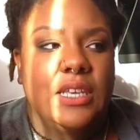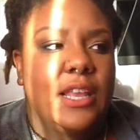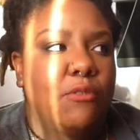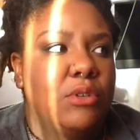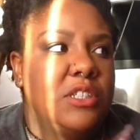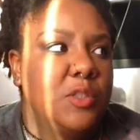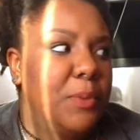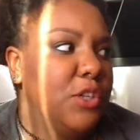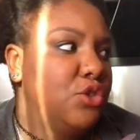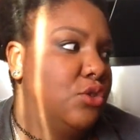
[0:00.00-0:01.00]
and like really
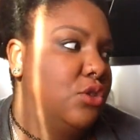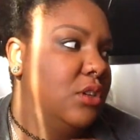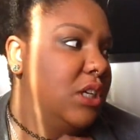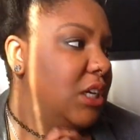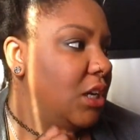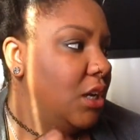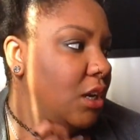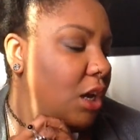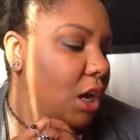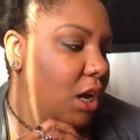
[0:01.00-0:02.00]
special,
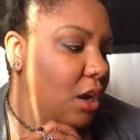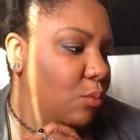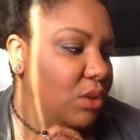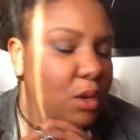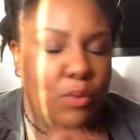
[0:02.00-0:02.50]
really